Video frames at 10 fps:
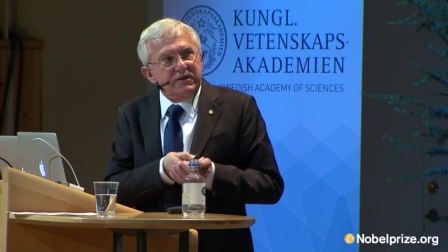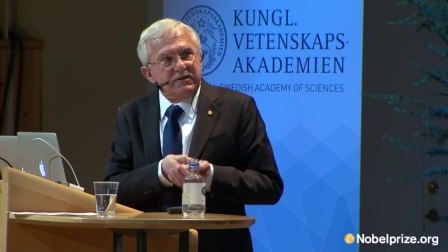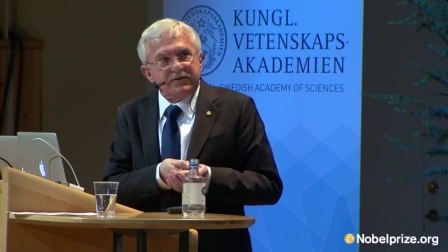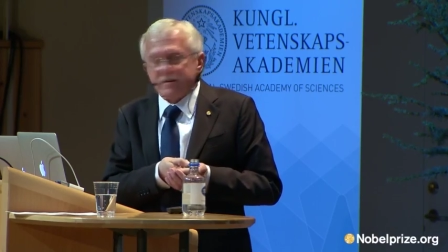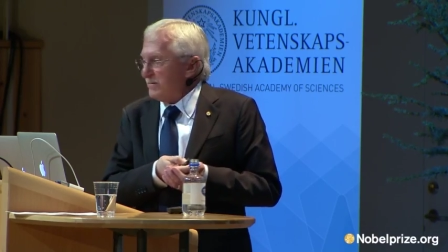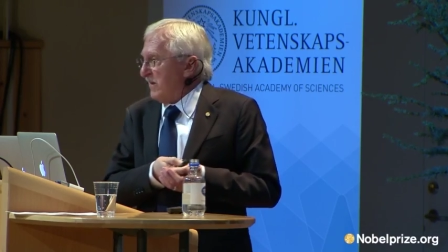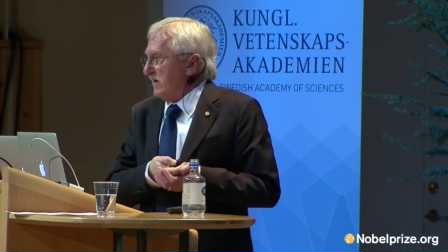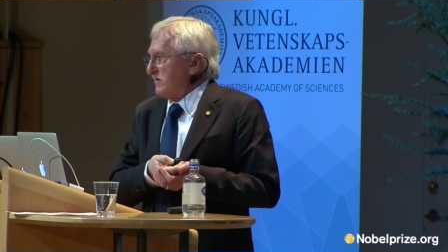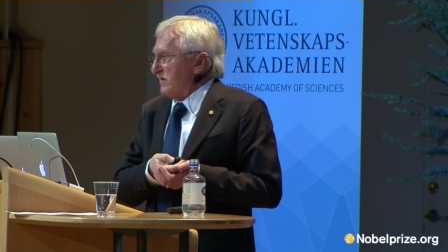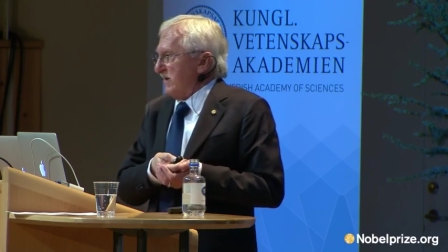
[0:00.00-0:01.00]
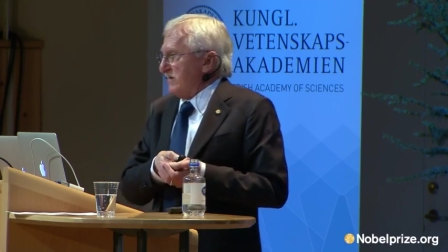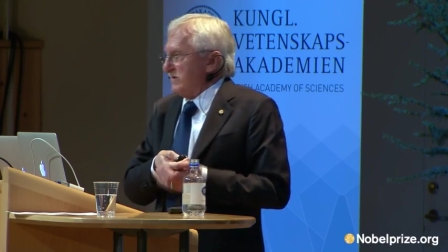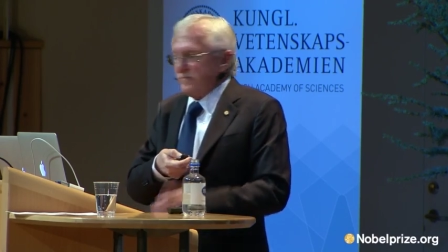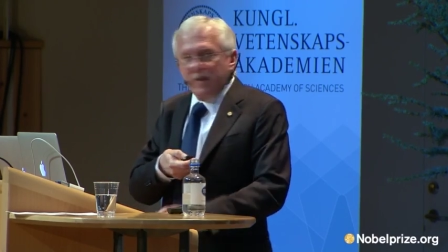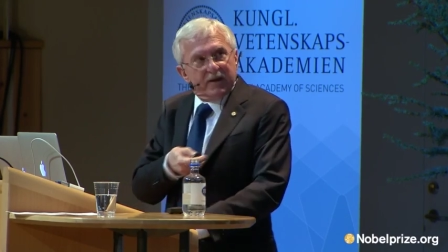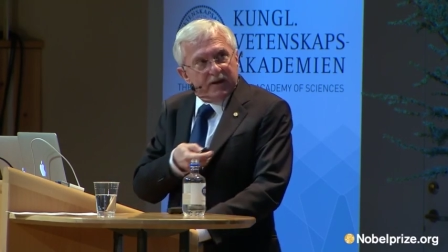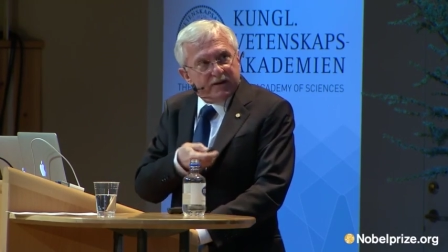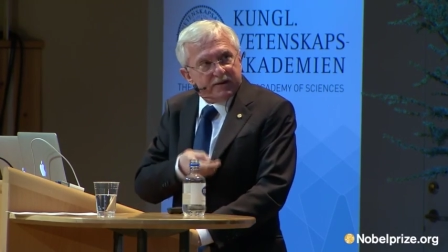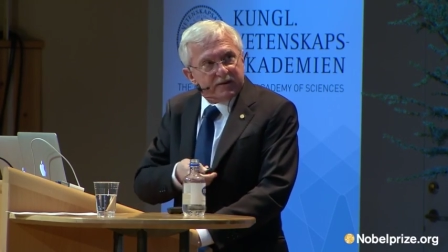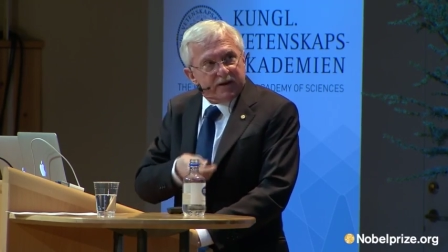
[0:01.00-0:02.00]
yeast, and mouse cells.
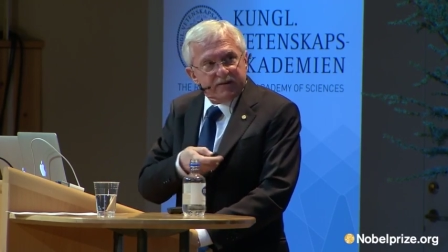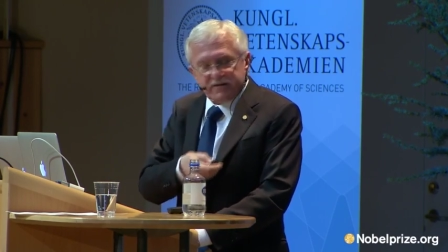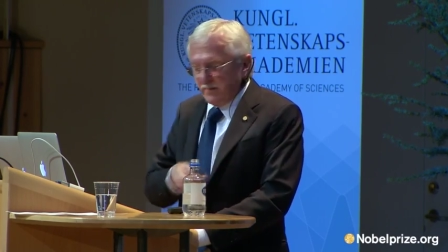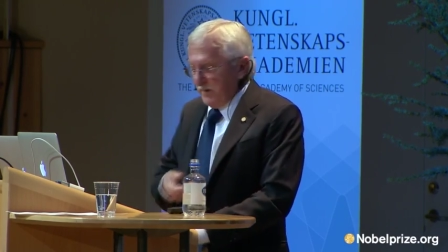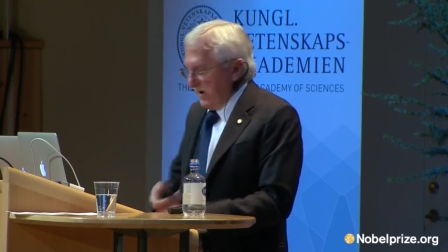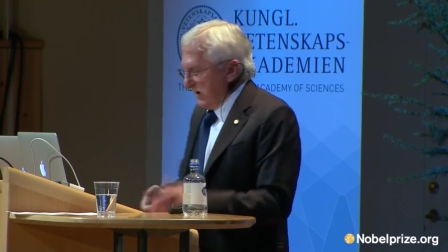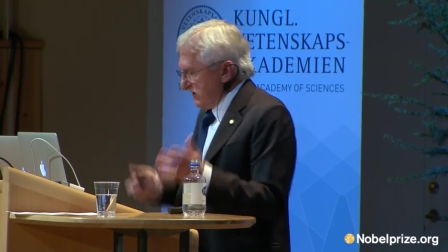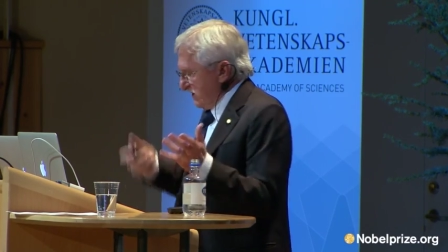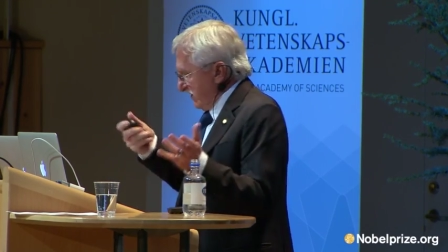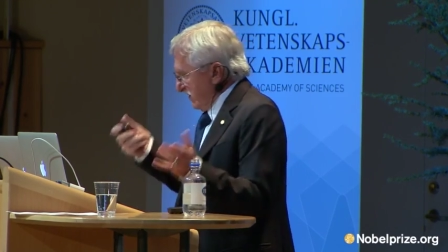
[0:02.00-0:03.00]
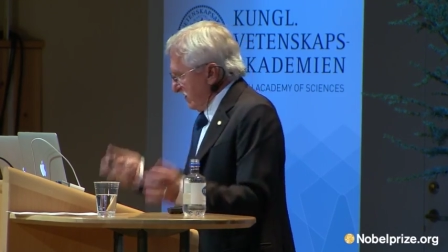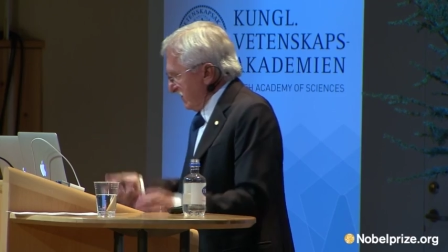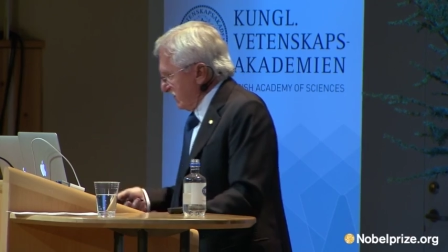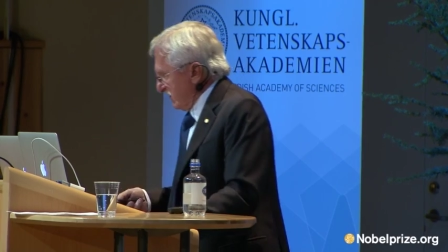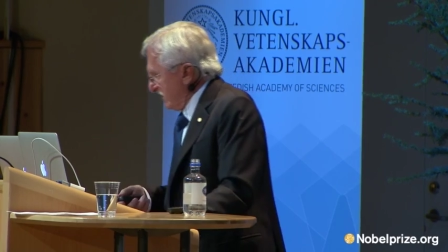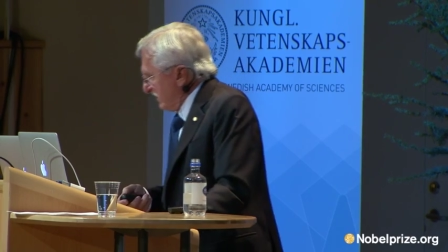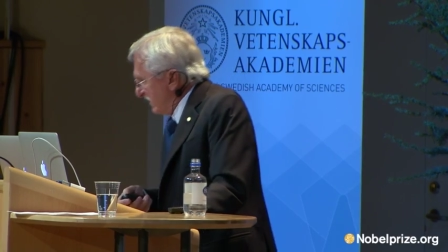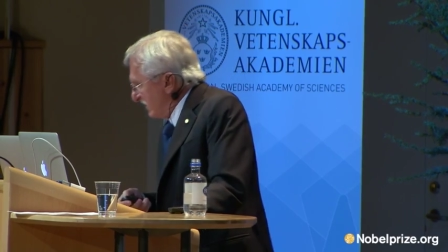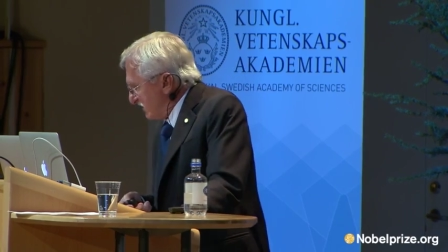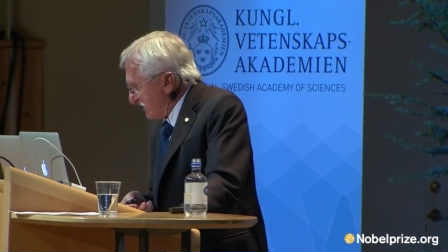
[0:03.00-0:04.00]
And in the case of mice, this
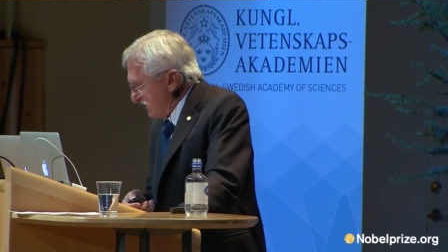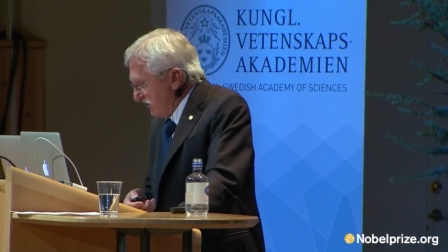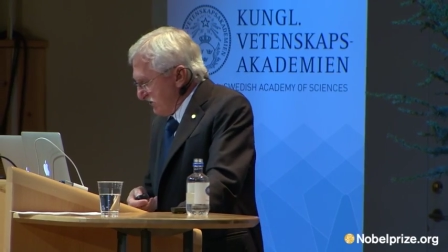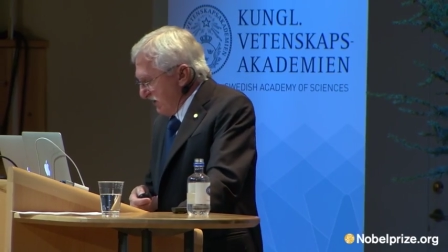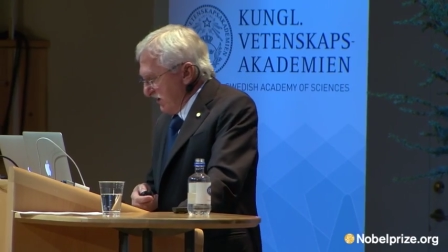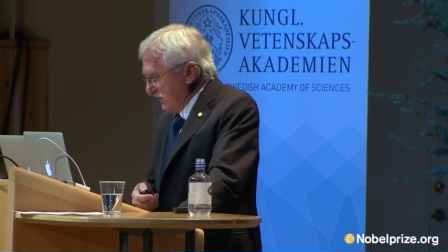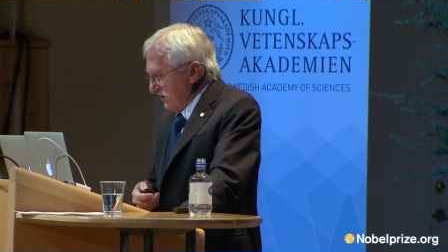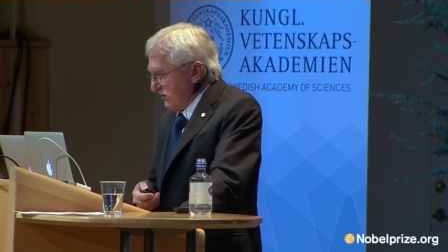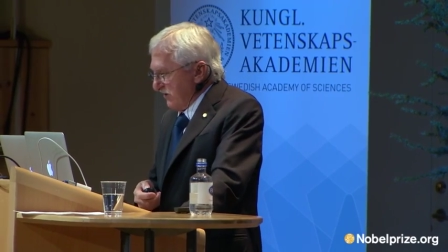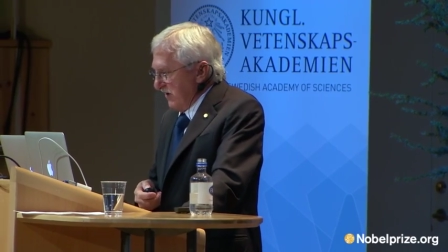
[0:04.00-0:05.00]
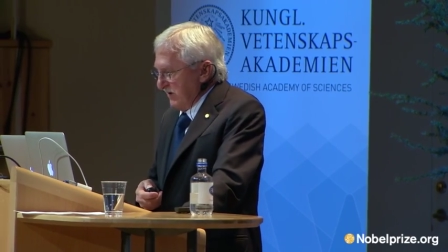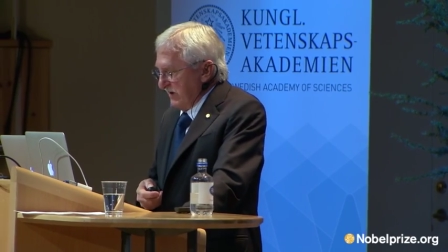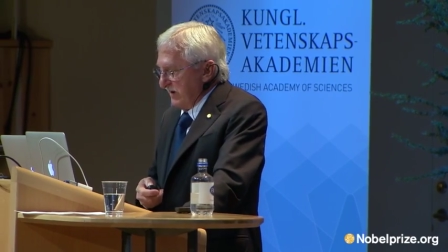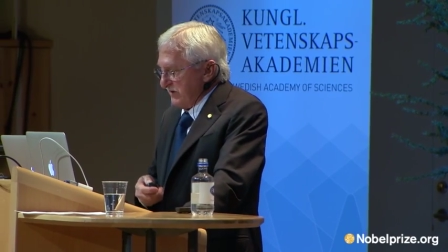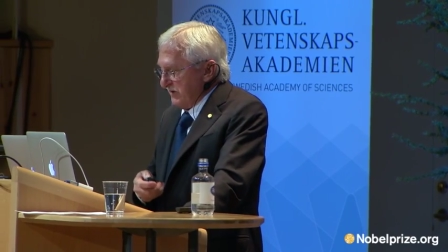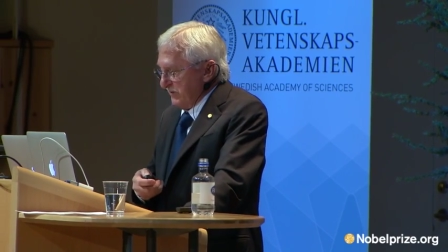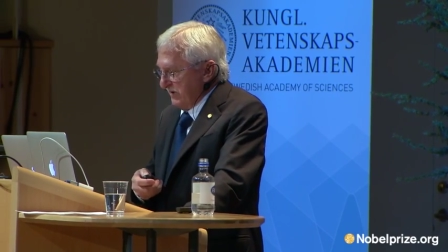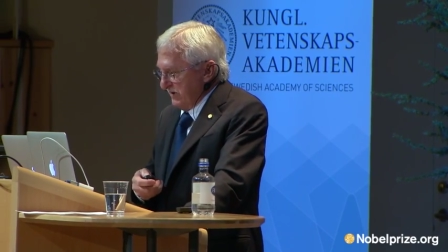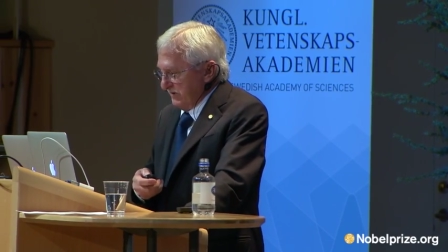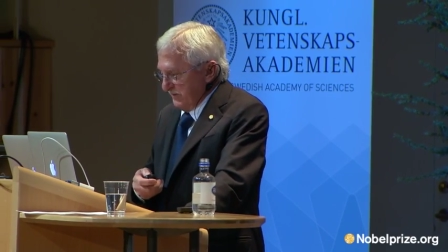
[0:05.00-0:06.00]
is associated with strong cancer
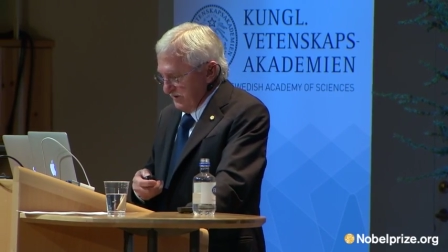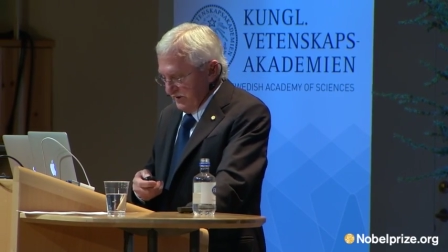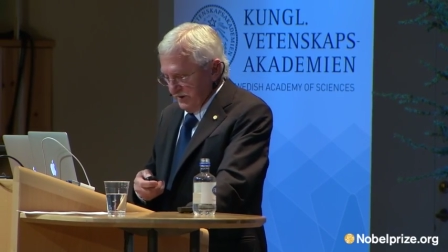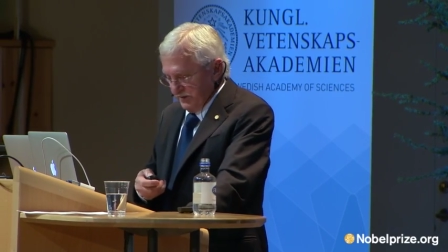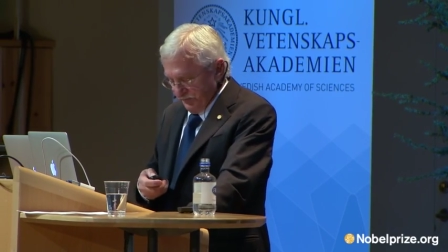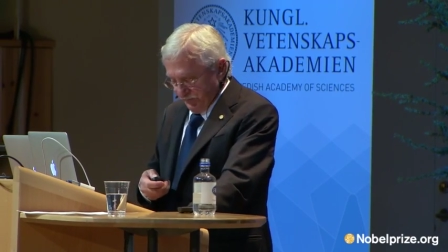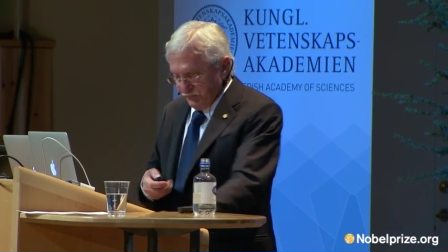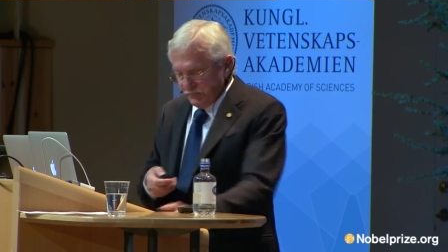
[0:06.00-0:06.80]
predisposition.